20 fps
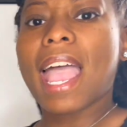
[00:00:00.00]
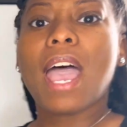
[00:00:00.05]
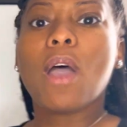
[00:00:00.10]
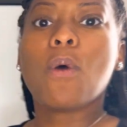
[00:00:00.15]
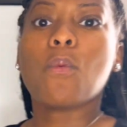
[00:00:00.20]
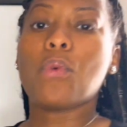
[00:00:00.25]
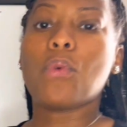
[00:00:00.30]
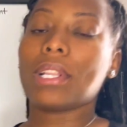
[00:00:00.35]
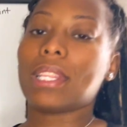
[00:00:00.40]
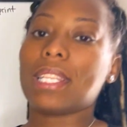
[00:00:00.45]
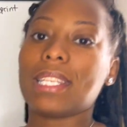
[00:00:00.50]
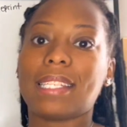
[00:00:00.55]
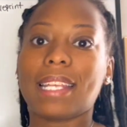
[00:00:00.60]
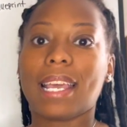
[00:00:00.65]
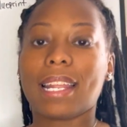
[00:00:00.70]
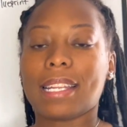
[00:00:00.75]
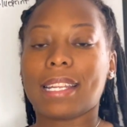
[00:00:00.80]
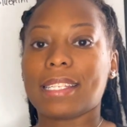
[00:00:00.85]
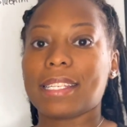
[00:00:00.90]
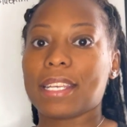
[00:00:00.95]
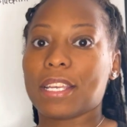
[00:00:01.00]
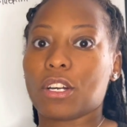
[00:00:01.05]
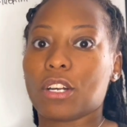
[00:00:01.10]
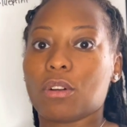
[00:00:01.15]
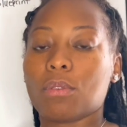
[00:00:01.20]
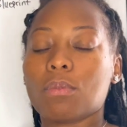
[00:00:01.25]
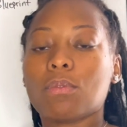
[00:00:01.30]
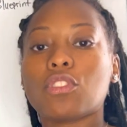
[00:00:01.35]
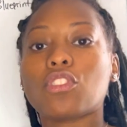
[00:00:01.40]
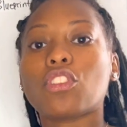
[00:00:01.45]
What does that entail?
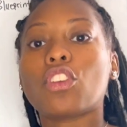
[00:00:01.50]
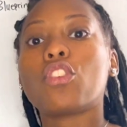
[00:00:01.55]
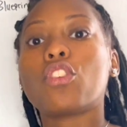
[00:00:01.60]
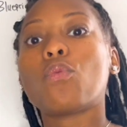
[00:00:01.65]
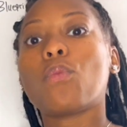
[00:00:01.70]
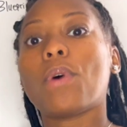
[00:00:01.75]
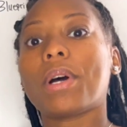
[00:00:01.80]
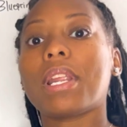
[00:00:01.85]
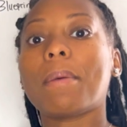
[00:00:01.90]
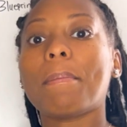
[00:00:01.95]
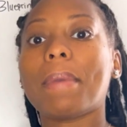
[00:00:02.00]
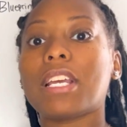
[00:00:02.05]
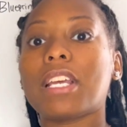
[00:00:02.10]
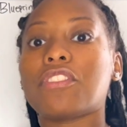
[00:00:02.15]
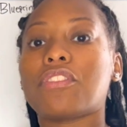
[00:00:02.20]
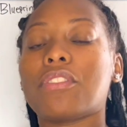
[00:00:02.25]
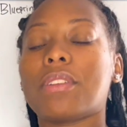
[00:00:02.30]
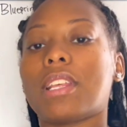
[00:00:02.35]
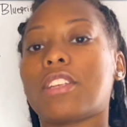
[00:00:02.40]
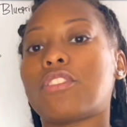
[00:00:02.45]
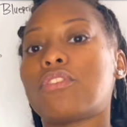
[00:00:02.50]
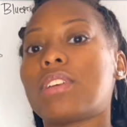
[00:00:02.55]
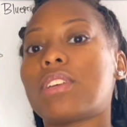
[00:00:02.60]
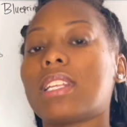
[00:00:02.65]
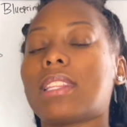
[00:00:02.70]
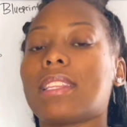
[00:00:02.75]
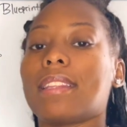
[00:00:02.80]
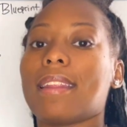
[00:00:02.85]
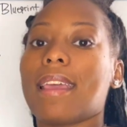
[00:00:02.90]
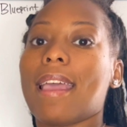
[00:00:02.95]
So you want to make sure that you
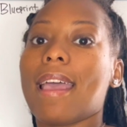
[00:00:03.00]
get an